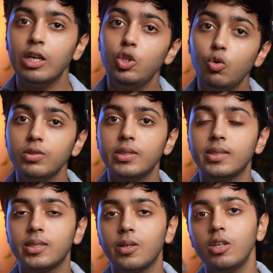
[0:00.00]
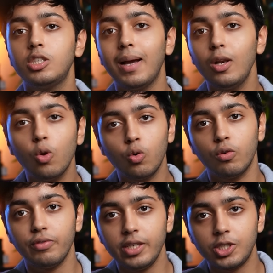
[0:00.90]
use the search by
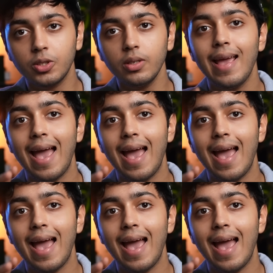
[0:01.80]
logo feature